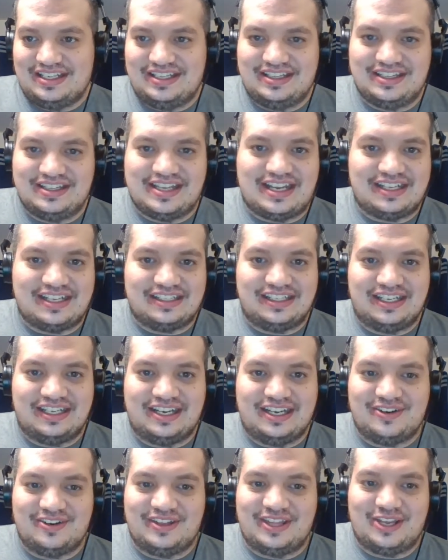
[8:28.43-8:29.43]
Not
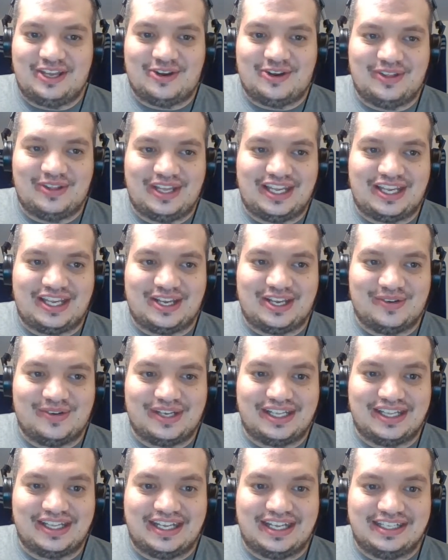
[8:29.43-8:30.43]
here in the early
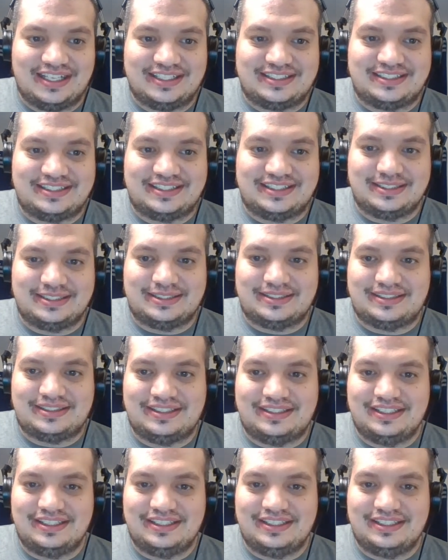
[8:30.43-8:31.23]
going, that is just,